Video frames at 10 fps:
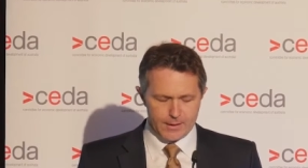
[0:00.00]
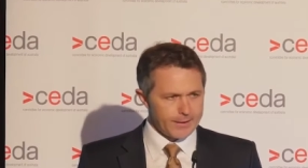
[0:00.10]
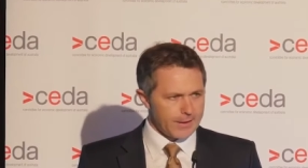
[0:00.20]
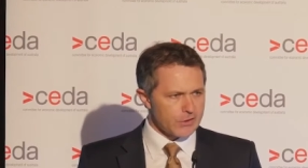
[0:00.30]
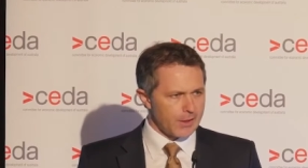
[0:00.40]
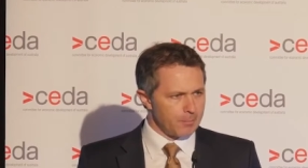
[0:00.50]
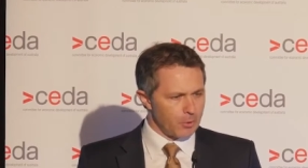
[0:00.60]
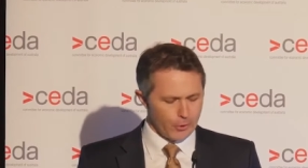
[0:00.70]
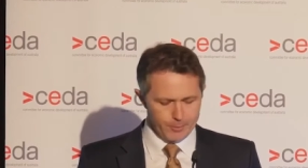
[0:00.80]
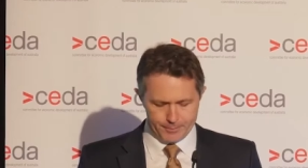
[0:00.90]
and that's
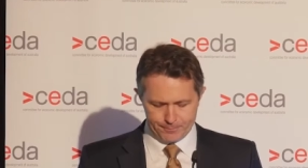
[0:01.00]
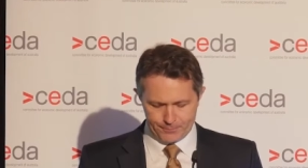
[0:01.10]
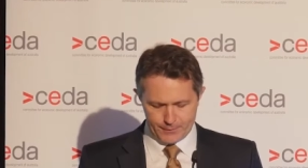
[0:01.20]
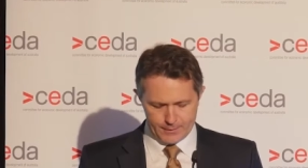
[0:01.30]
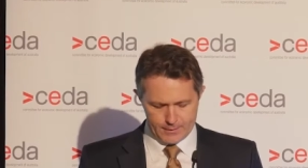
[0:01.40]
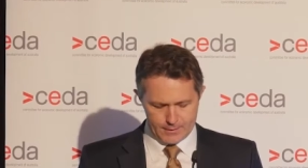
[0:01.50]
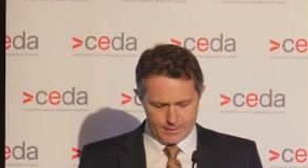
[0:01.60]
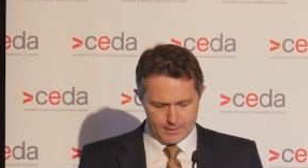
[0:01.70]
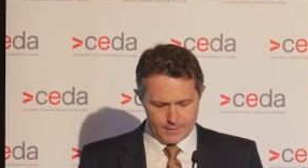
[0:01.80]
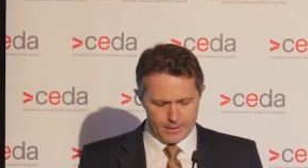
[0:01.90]
unemployment.
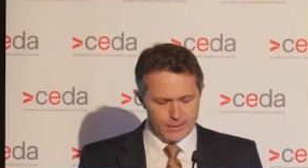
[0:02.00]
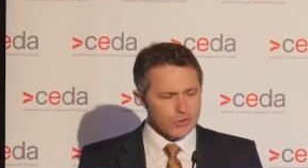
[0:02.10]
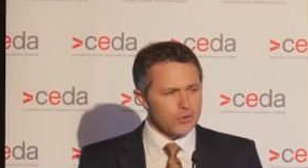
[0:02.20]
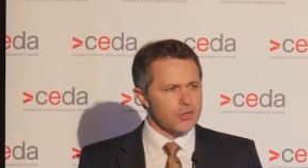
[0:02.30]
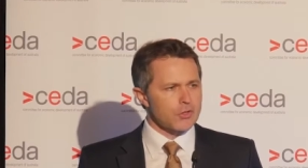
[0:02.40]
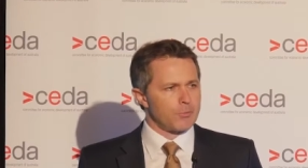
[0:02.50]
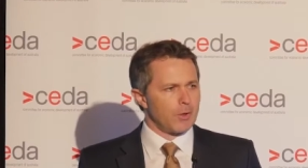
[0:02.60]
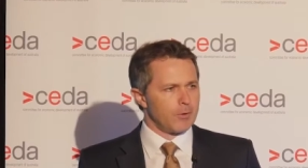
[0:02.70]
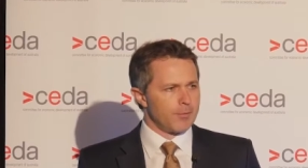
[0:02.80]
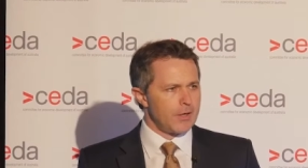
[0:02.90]
And it's not just a
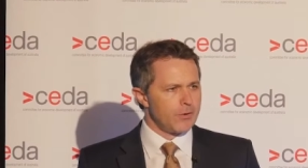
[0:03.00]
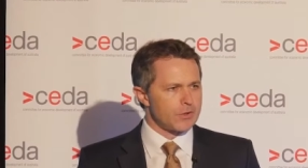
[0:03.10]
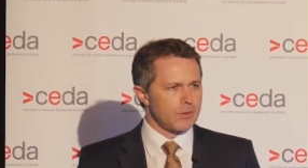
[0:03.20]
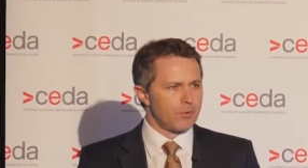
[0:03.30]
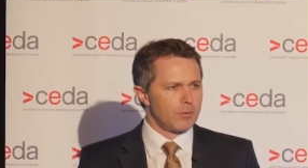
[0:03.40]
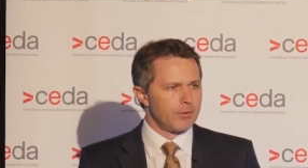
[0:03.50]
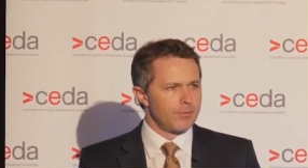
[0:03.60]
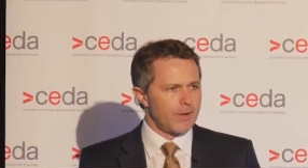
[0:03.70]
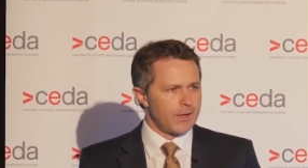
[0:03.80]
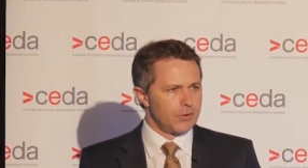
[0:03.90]
problem here, it's a
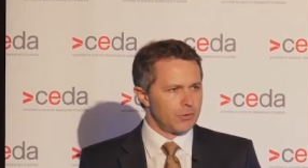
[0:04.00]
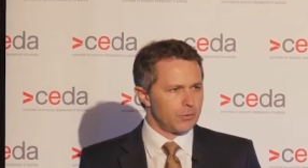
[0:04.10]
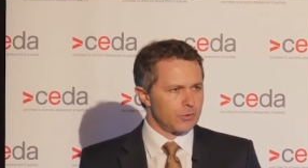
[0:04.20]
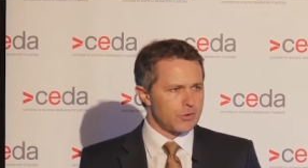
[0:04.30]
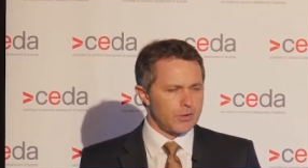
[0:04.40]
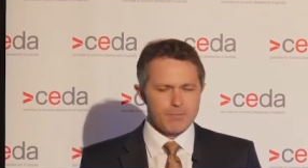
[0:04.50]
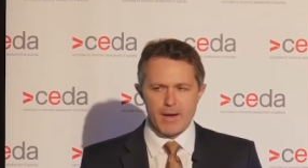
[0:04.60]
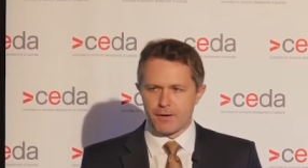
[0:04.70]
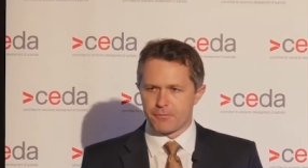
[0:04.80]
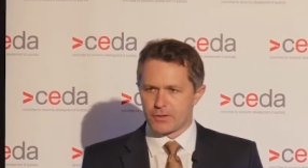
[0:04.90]
problem that you'll see
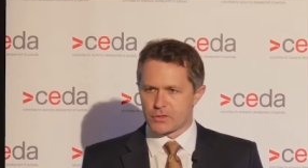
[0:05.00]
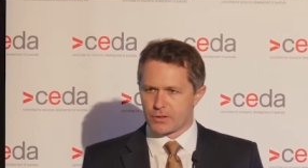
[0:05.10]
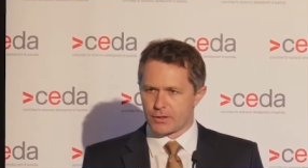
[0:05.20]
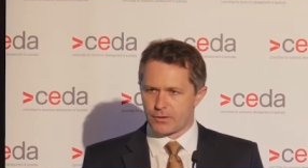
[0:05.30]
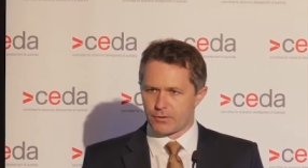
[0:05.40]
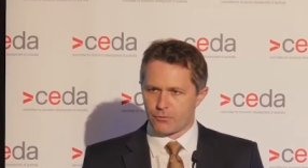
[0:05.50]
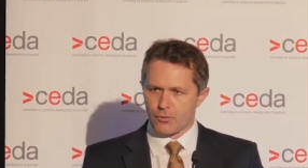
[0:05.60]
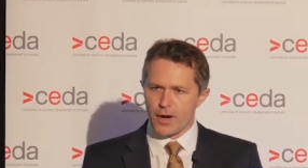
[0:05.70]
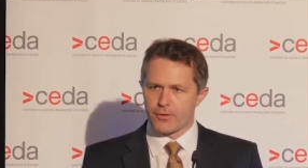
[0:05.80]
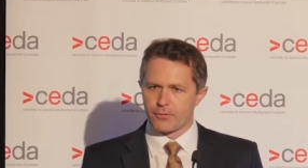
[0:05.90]
manifested right